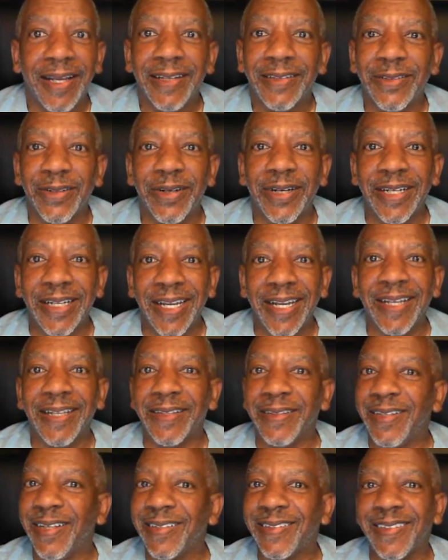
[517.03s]
So
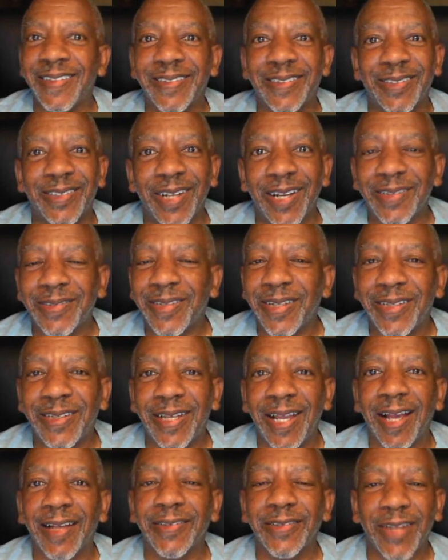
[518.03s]
again, this is just a
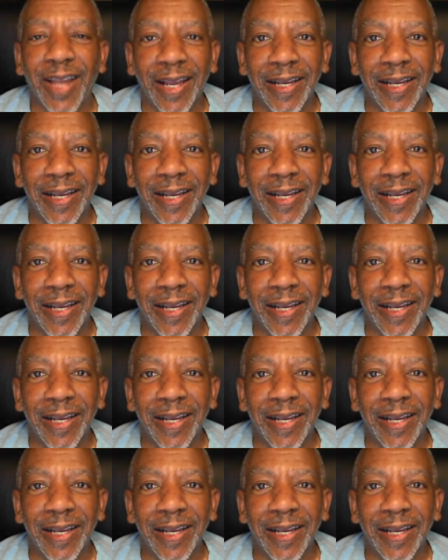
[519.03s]
test.